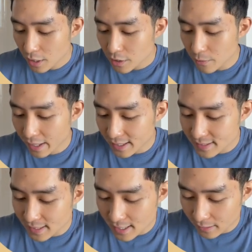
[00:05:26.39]
you can
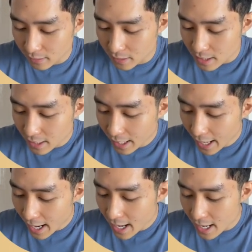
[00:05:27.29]
see that the
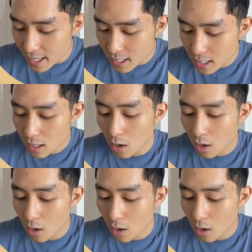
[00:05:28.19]
decay